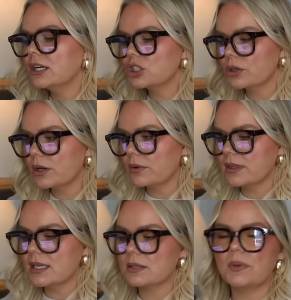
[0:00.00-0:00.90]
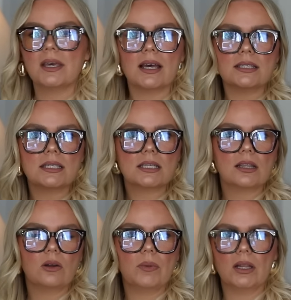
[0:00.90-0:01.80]
And a trick with this, because it's a
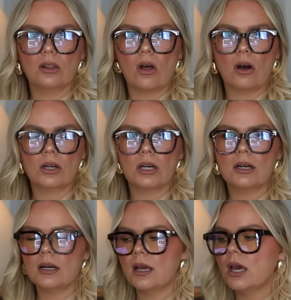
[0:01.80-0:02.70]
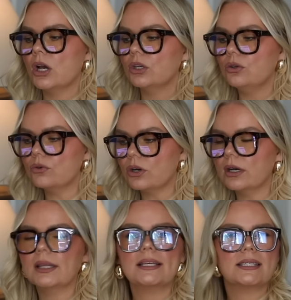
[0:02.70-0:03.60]
little bit longer, you
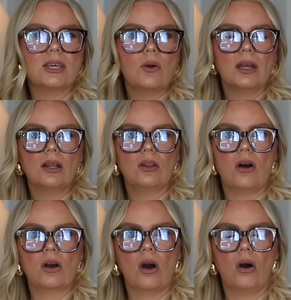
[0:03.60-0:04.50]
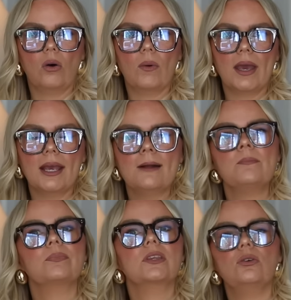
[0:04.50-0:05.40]
could, like say you had a long
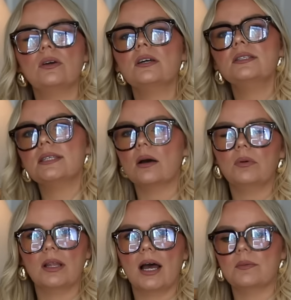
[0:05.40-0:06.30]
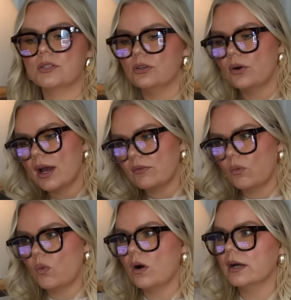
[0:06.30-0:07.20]
hallway, you could double up so you don't have
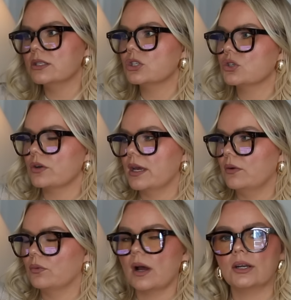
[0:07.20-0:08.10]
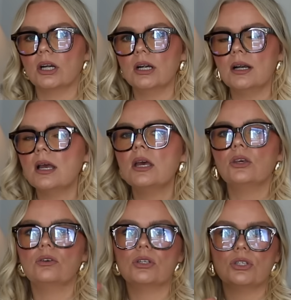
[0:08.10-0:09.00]
one straight runner.
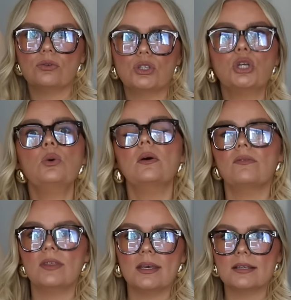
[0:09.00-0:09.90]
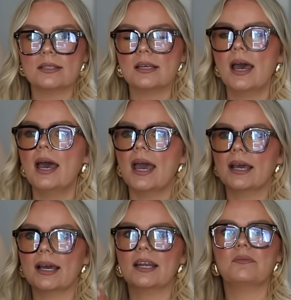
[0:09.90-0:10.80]
You could do two of these
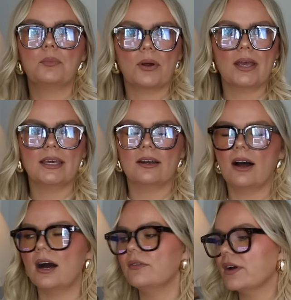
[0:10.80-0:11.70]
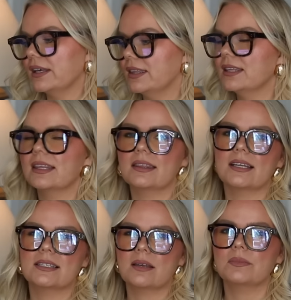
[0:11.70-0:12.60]
and kind of break it off. I think that
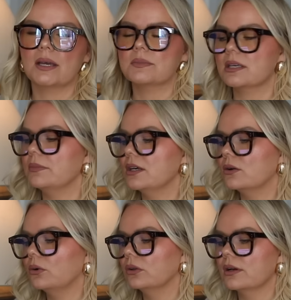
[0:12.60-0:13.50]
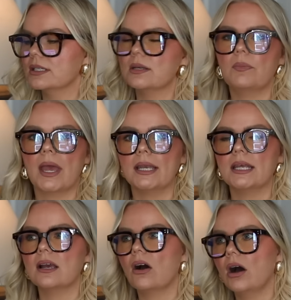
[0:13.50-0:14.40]
that sometimes could be a cool look
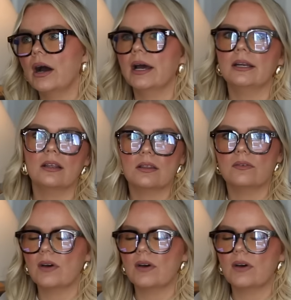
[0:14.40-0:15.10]
depending on the